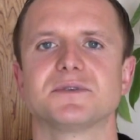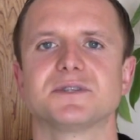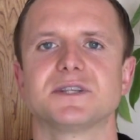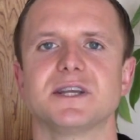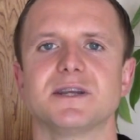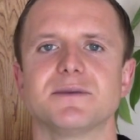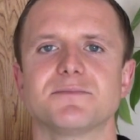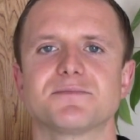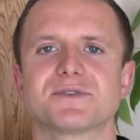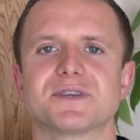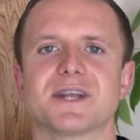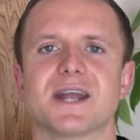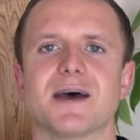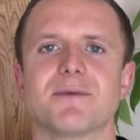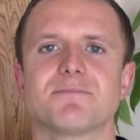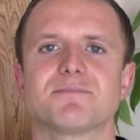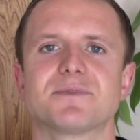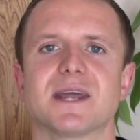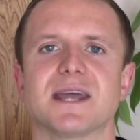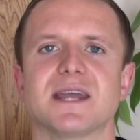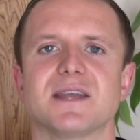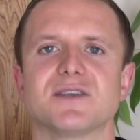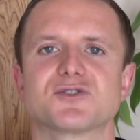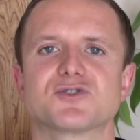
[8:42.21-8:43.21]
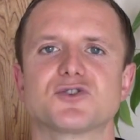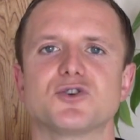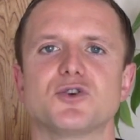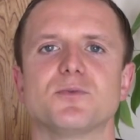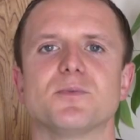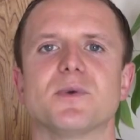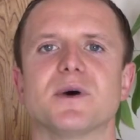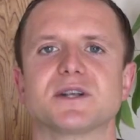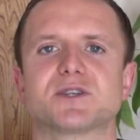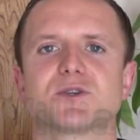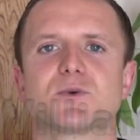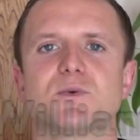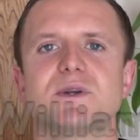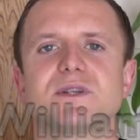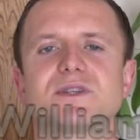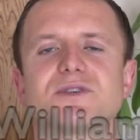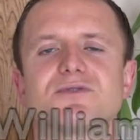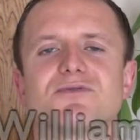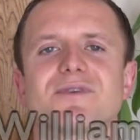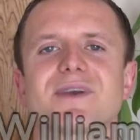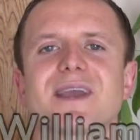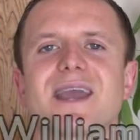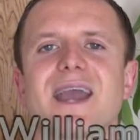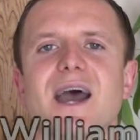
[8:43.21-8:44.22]
tips and updates through my
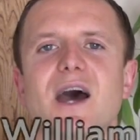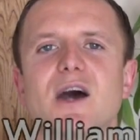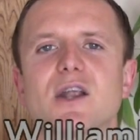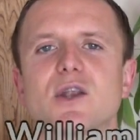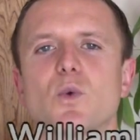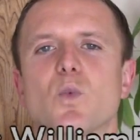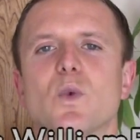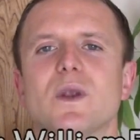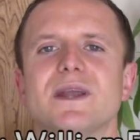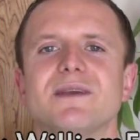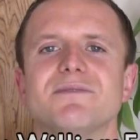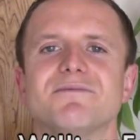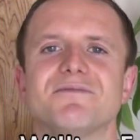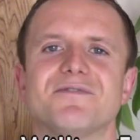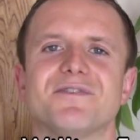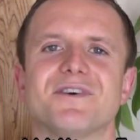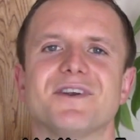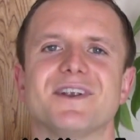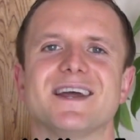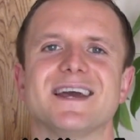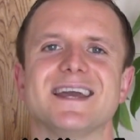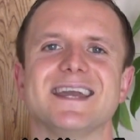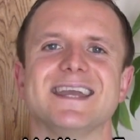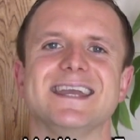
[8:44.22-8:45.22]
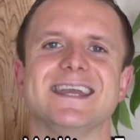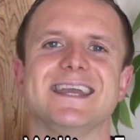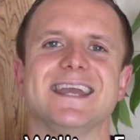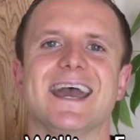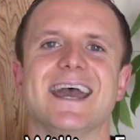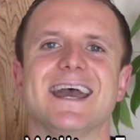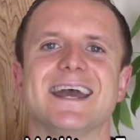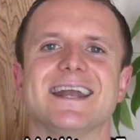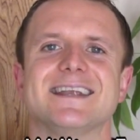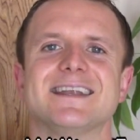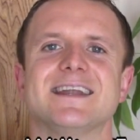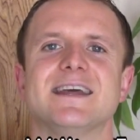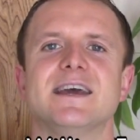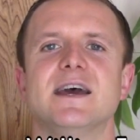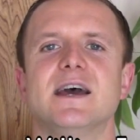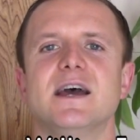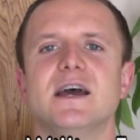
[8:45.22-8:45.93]
Twitter account, William Fuller EN.